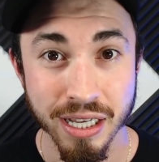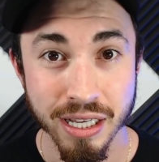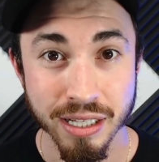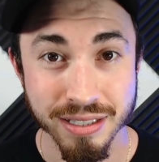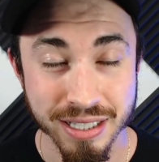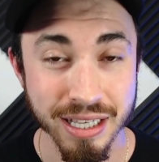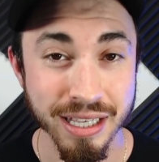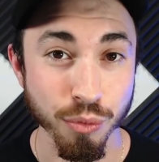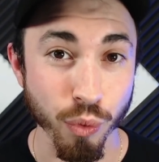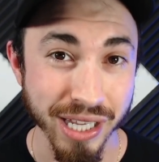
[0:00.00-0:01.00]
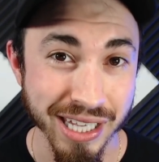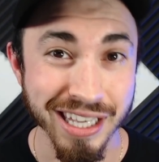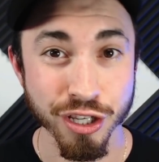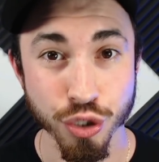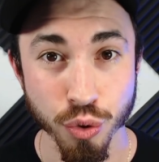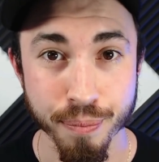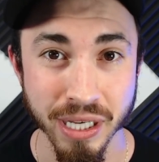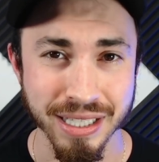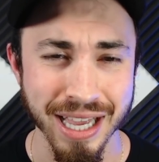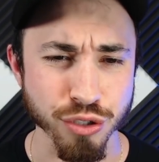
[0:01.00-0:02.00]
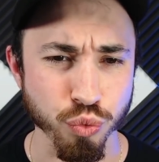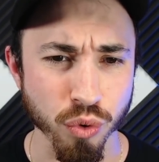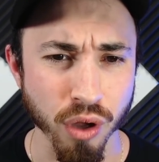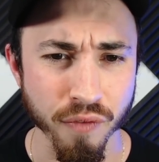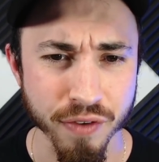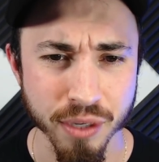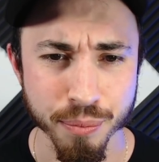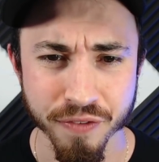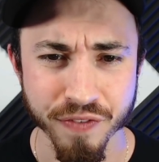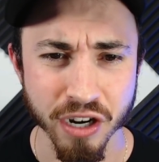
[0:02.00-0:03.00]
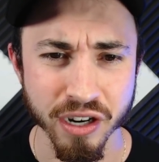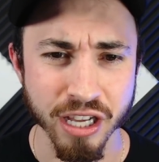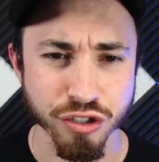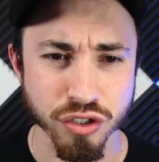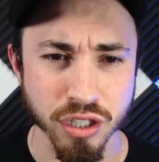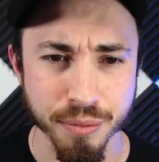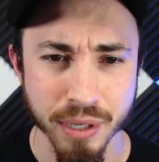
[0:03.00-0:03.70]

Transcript: seeing what he can do at Big Tens will be very interesting to me.